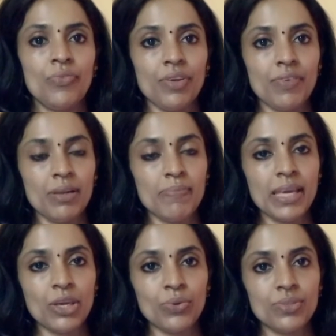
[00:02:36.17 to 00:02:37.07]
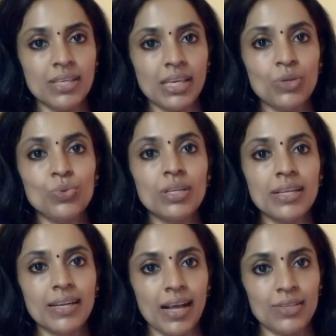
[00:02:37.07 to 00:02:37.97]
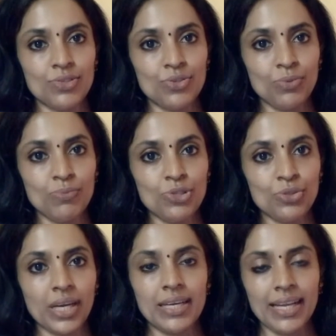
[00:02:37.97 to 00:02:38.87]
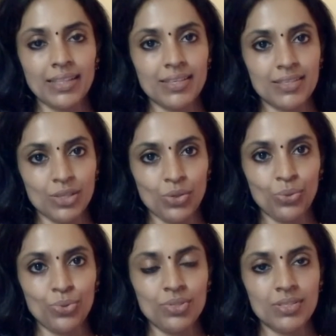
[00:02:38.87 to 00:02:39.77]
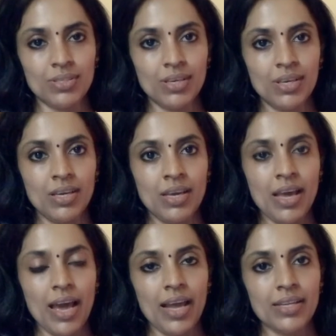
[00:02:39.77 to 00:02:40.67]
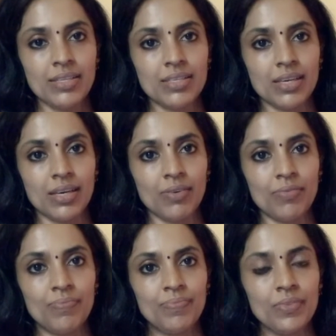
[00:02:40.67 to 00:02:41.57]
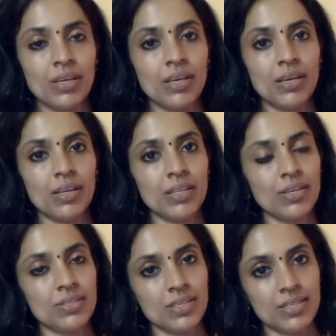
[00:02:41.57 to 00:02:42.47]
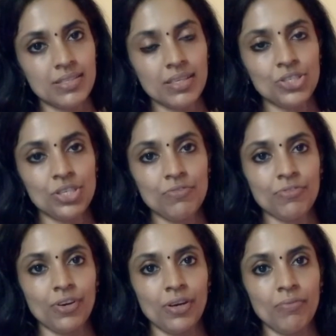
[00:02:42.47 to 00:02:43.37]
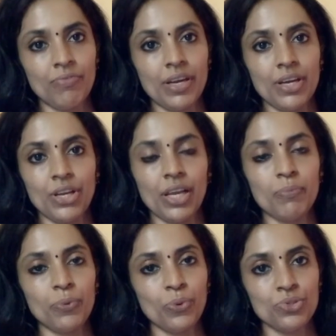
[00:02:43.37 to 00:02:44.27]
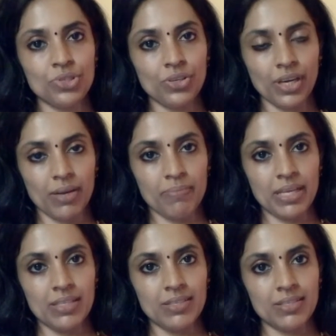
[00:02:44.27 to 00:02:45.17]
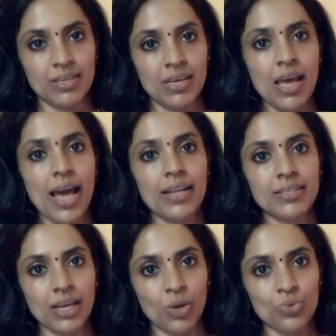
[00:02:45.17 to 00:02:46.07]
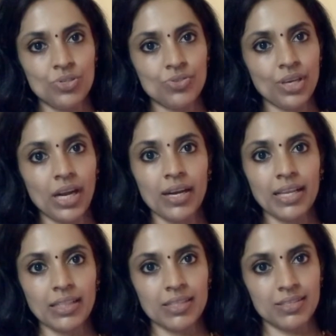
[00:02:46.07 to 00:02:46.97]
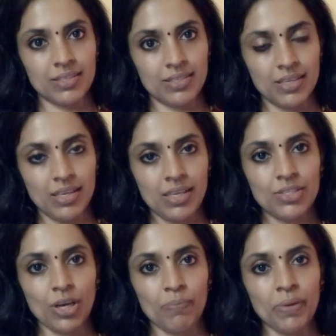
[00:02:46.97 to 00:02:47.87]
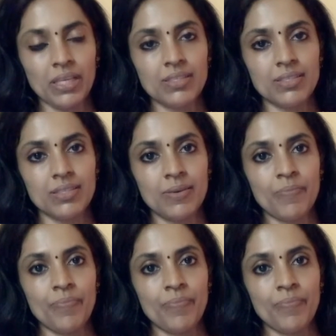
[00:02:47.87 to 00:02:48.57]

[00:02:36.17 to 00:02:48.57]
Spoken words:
We will be using Google Classroom to conduct this course, and there is a discussion forum where you can post your comments and doubts regarding these topics.